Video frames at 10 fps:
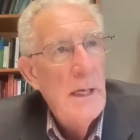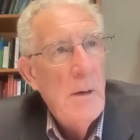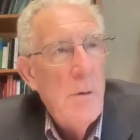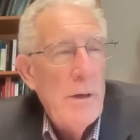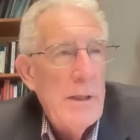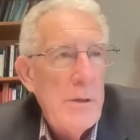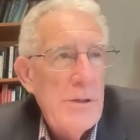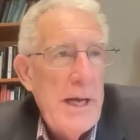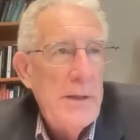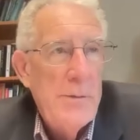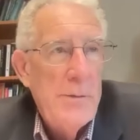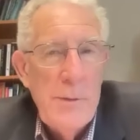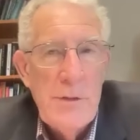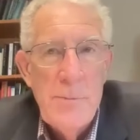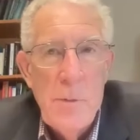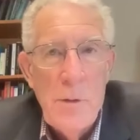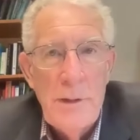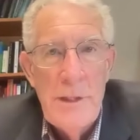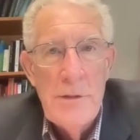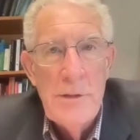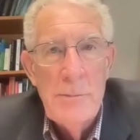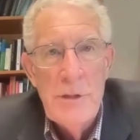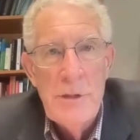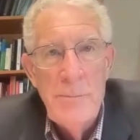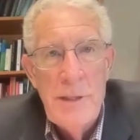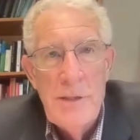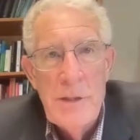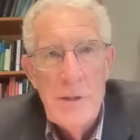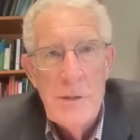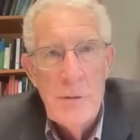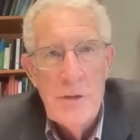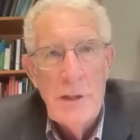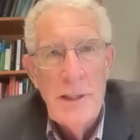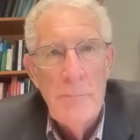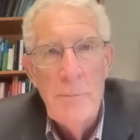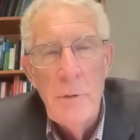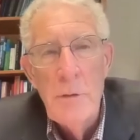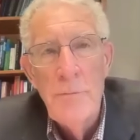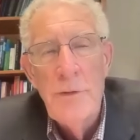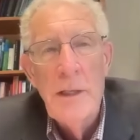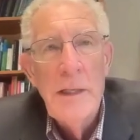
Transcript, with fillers: Or it goes down to a very small lesion, which can be easily surgically removed,